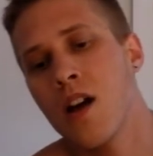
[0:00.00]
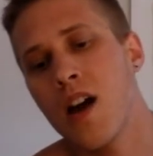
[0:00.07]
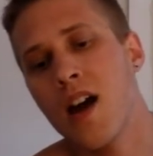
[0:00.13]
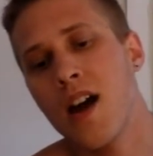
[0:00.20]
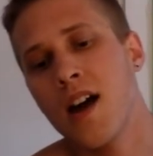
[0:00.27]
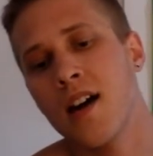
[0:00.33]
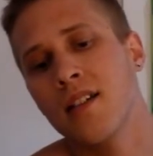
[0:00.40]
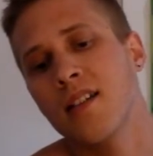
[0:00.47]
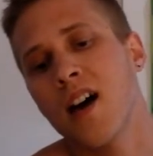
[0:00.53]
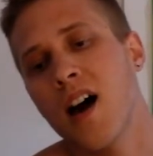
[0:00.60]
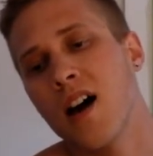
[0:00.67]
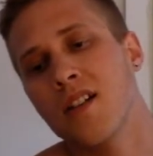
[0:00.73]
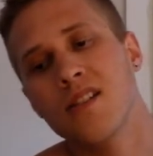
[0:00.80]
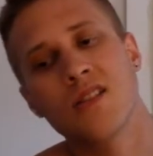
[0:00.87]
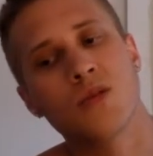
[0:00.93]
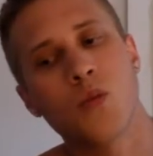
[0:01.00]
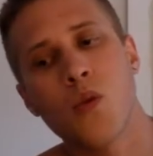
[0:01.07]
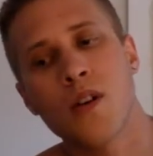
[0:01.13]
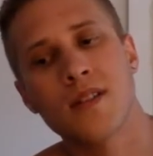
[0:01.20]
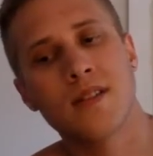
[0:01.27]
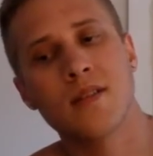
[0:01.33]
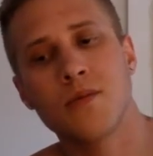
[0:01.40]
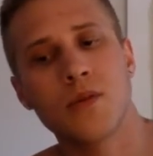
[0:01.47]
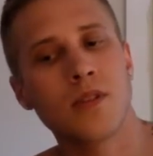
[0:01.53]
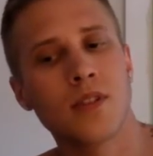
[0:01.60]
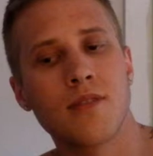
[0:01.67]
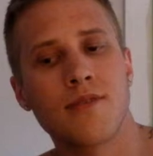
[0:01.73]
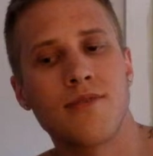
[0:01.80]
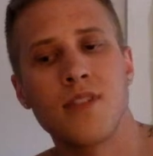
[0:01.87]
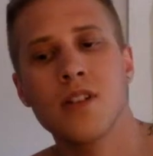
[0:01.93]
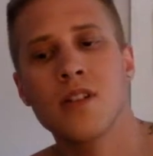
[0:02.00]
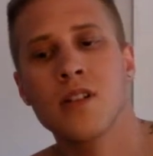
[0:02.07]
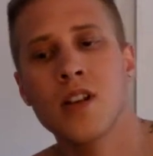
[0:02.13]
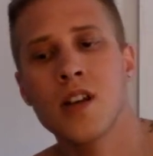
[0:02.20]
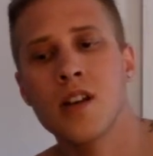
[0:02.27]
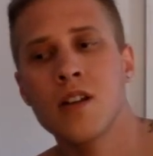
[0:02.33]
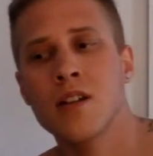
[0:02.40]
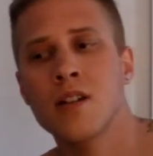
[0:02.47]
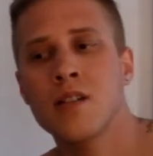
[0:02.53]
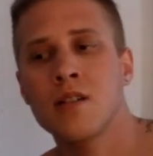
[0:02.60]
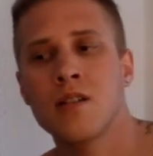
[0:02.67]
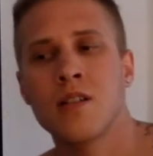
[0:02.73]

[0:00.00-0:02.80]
and I just wasn't really feeling